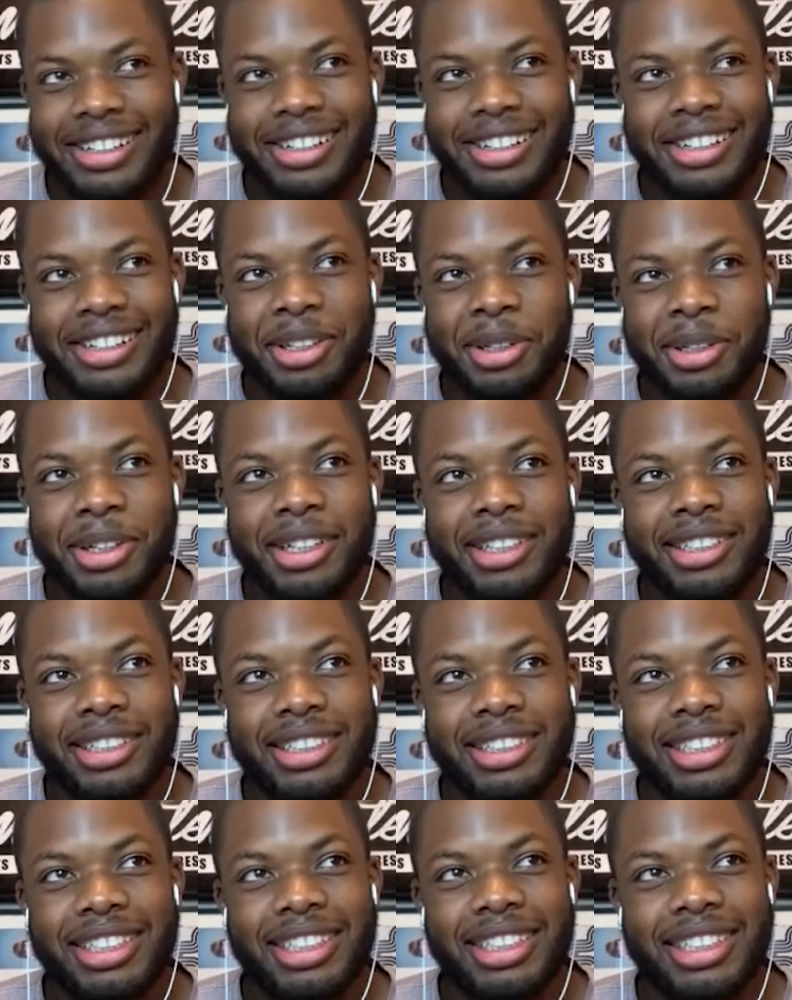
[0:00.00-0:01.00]
all right,
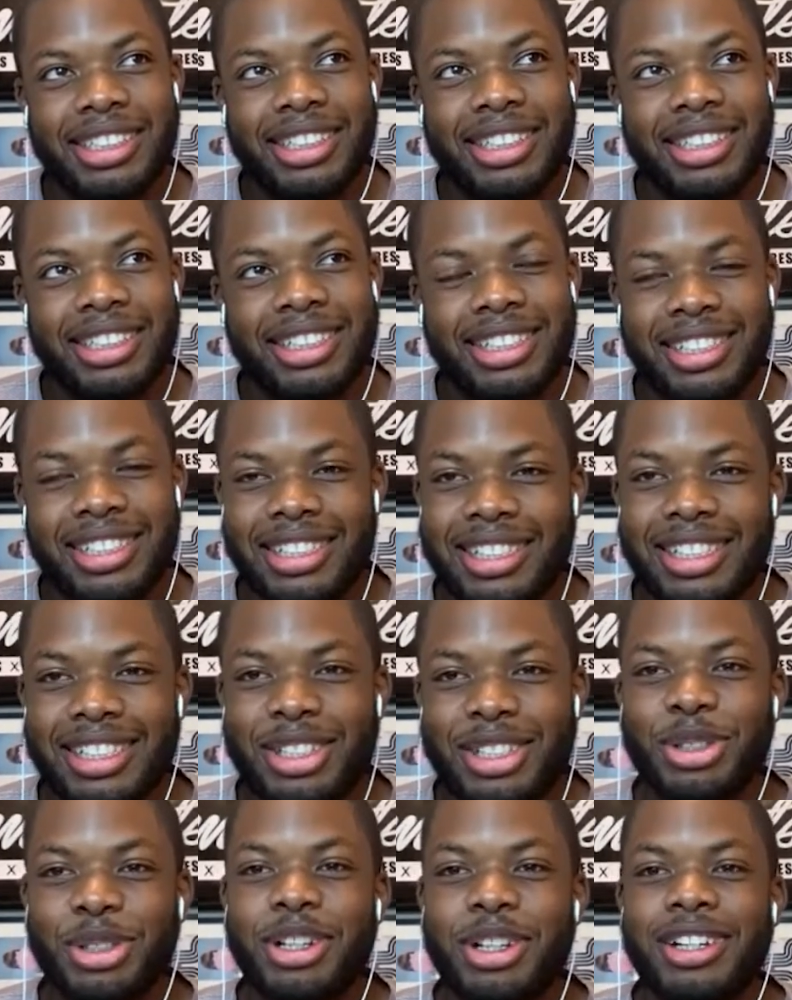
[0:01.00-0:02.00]

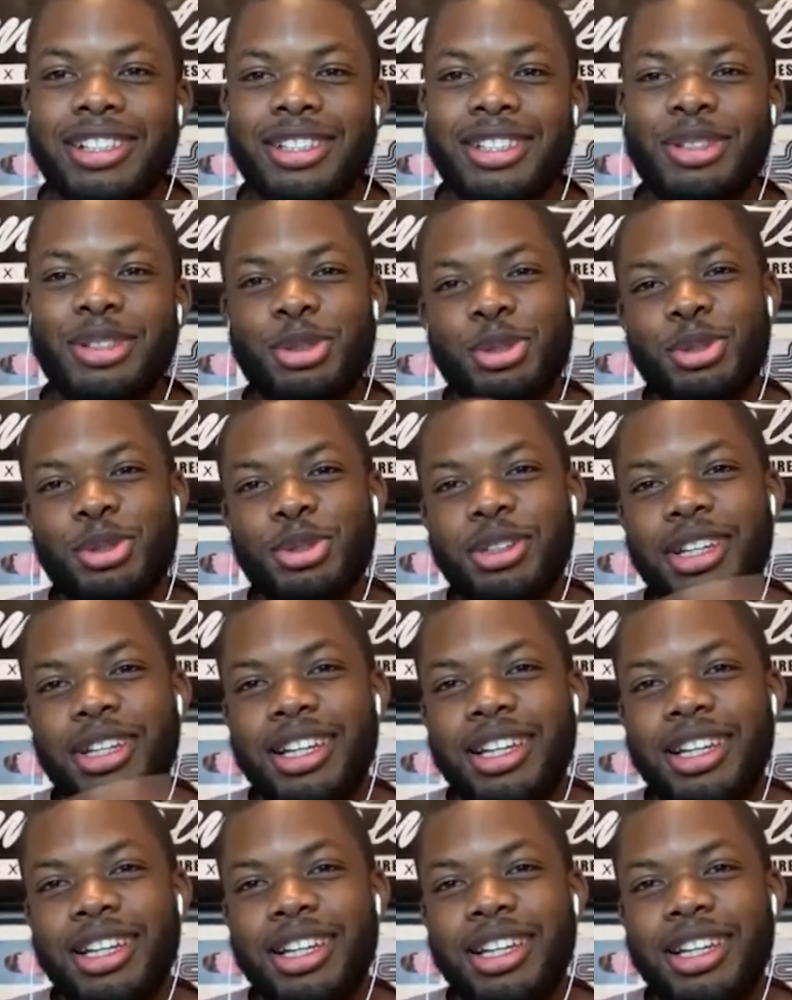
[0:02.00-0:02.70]
let's try to